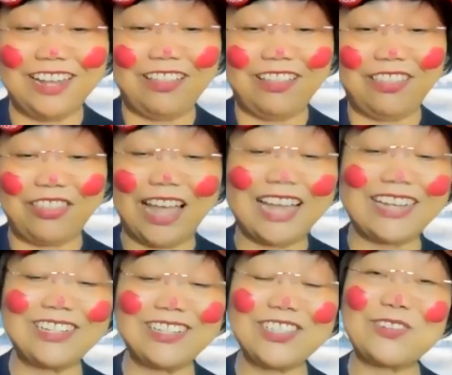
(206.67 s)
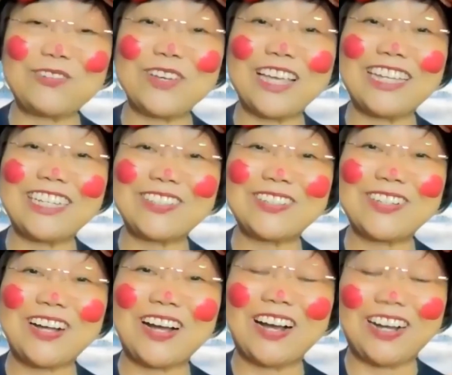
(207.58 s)
Dance your way to
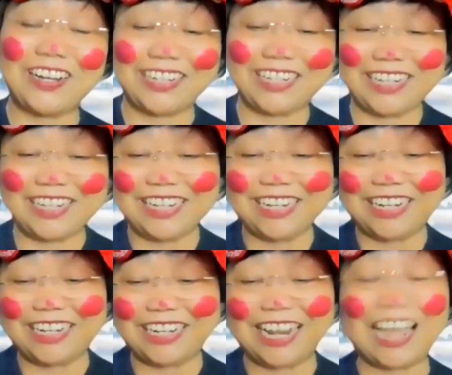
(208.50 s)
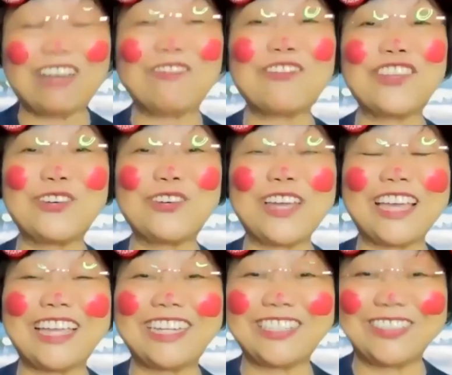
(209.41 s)
God. Laugh your
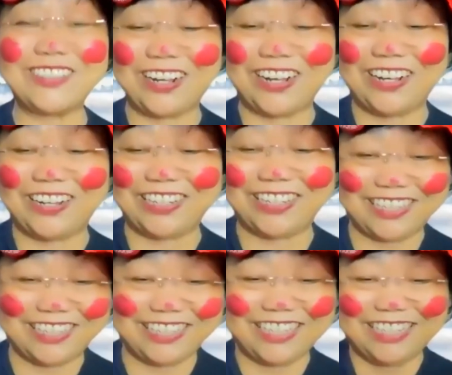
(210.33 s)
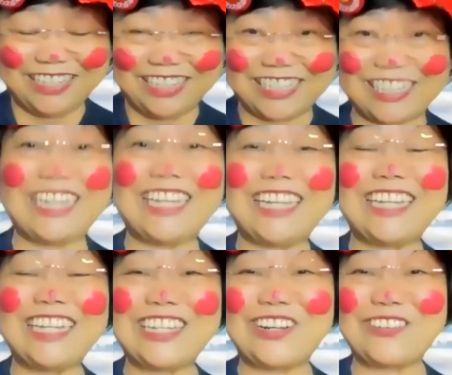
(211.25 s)
way to God.
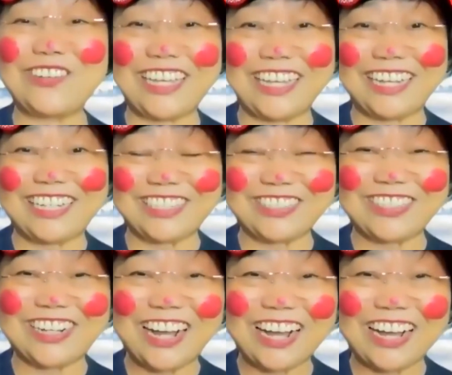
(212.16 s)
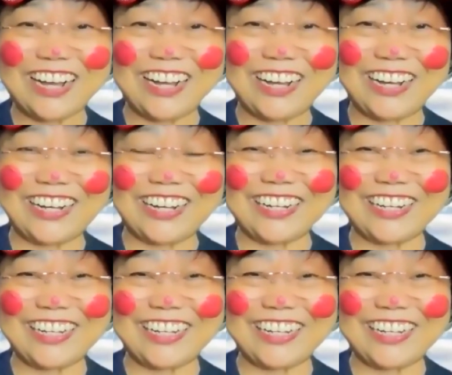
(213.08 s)
Sing your way to God.